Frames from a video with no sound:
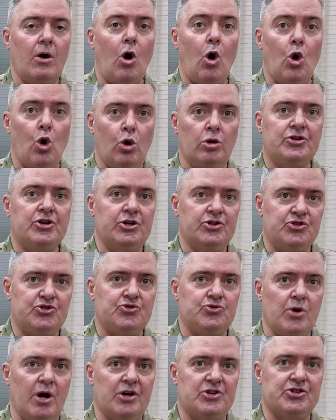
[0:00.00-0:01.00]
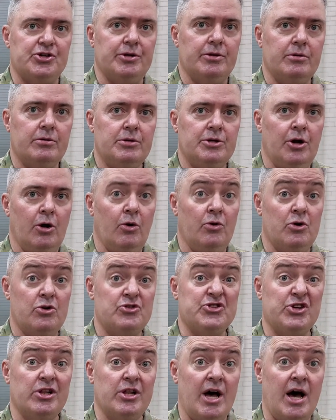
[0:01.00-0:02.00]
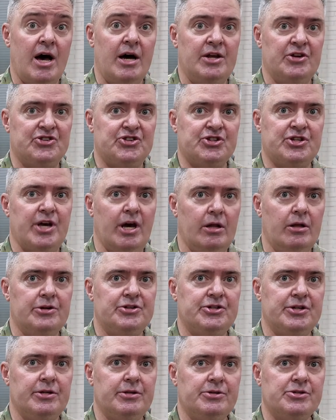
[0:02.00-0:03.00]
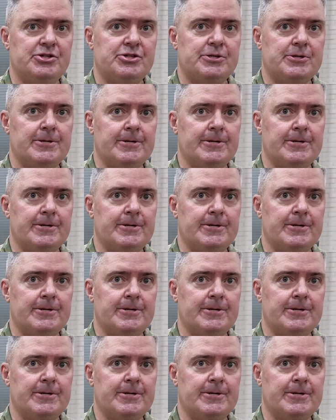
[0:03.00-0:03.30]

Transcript: old construction, there's a lot of skeletons